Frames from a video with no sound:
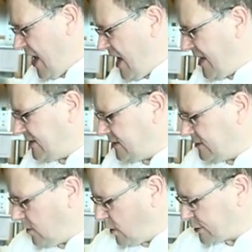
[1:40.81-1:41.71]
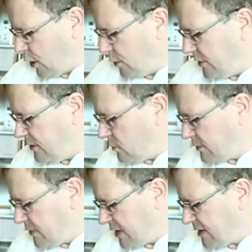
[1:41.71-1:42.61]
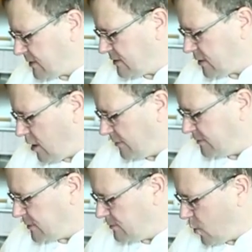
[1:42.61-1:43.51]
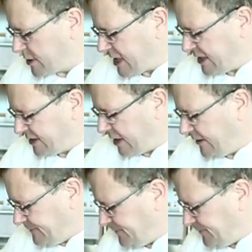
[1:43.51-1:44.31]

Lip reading: and also it will become more tender.